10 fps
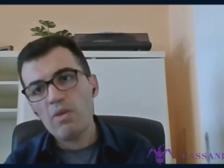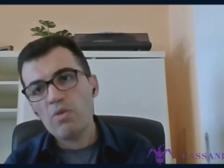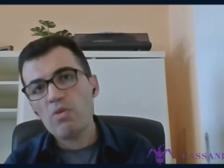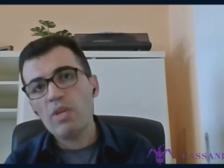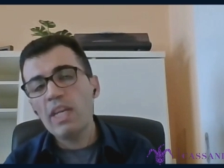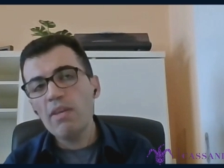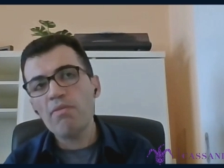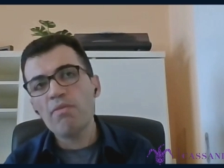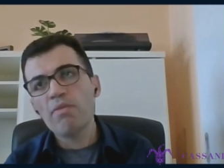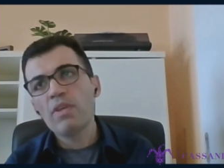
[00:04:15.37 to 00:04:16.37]
So if
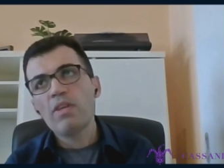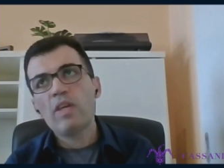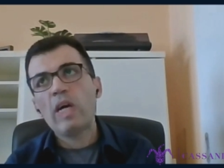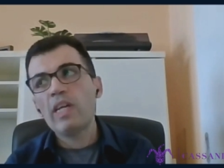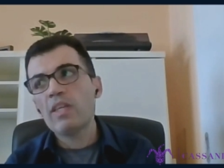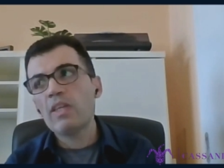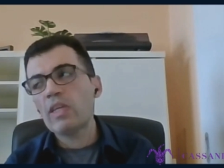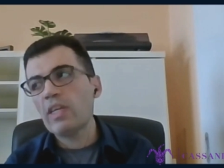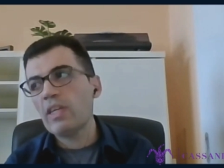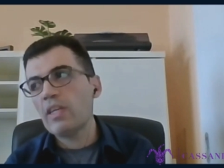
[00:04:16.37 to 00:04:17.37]
I
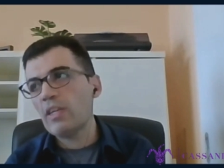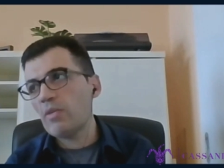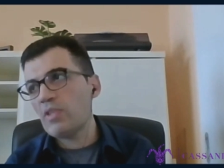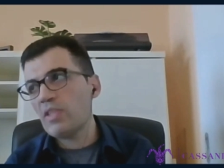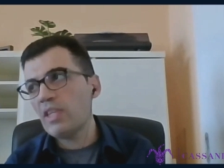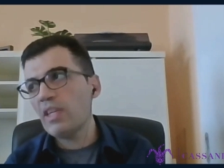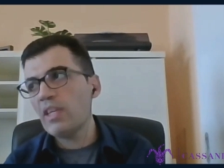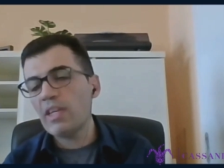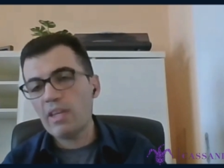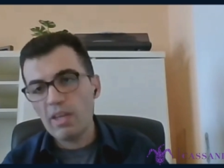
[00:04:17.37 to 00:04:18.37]
see
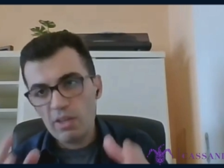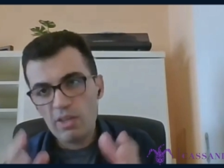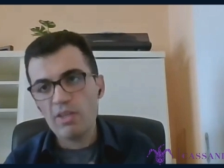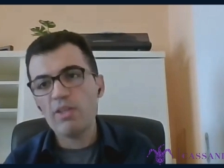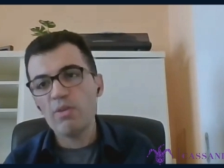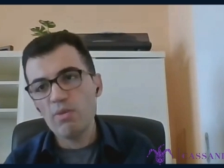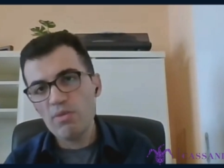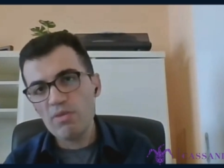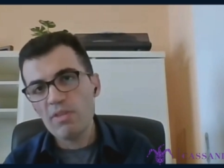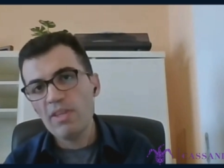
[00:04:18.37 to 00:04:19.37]
concrete news
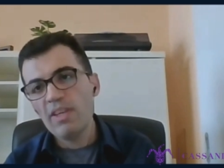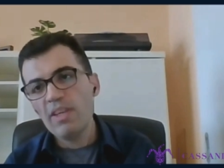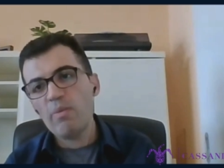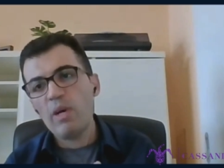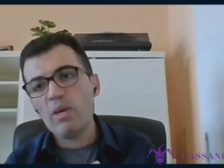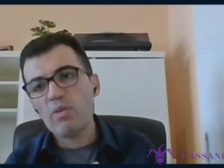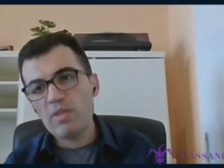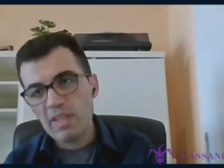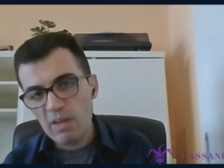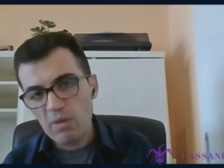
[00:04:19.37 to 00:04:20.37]
about the
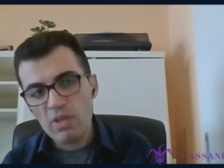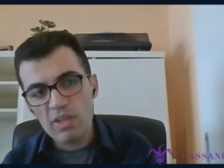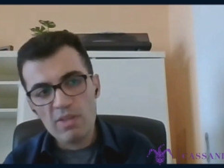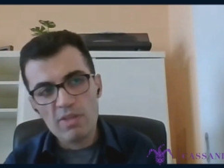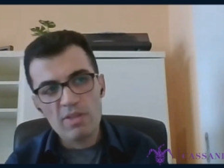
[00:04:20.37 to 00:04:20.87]
Saudis,